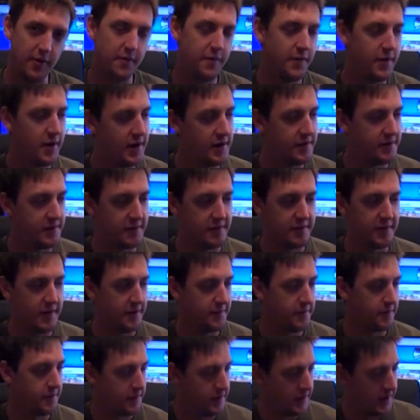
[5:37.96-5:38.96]
very
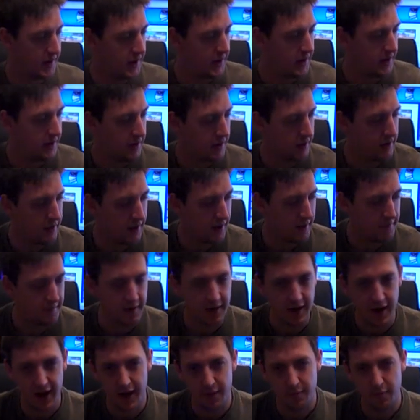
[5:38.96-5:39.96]
successful day, another
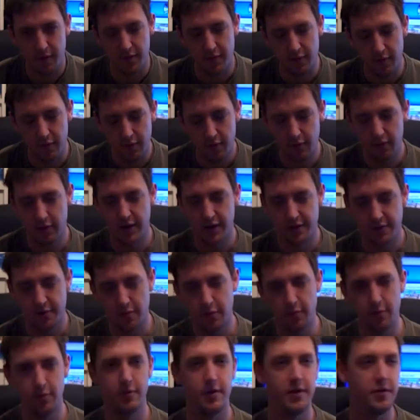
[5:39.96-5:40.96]
game I've always
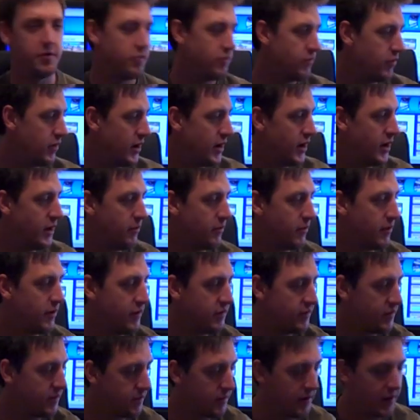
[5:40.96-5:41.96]
really wanted
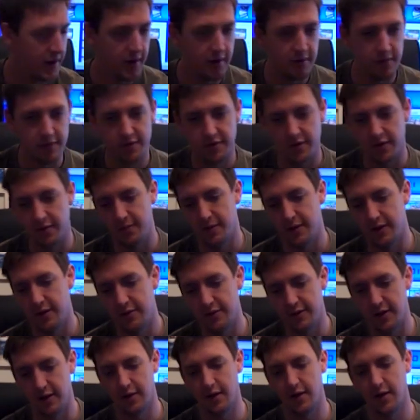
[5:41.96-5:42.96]
to play on the Super
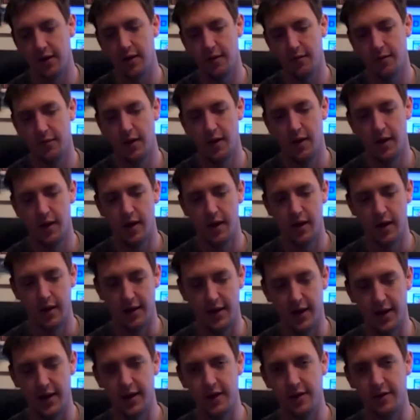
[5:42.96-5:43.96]
Nintendo, and
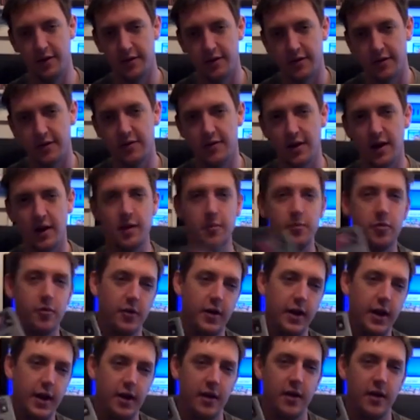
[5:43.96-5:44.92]
that is Jelly Boy.